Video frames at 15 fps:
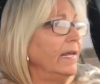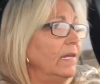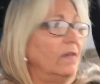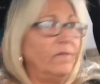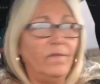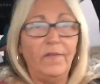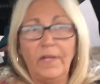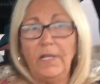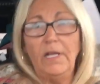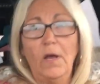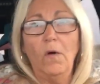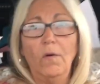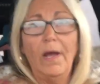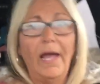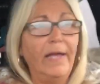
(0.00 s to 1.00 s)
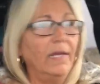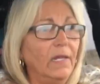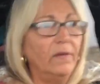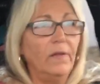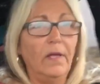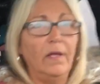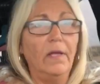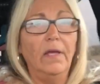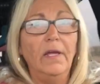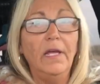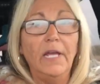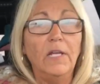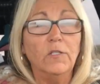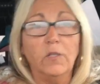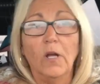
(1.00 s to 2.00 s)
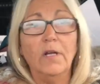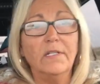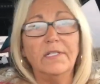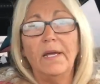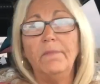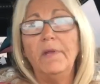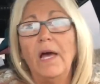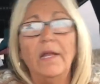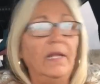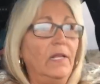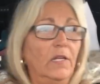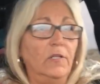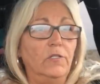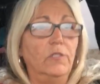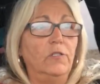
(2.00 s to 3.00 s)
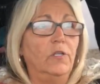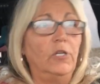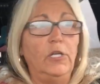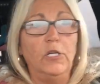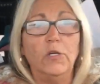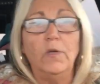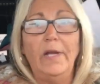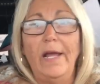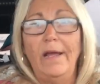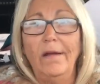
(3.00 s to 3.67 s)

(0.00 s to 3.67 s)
I can video. I can, as long as I'm not in a secured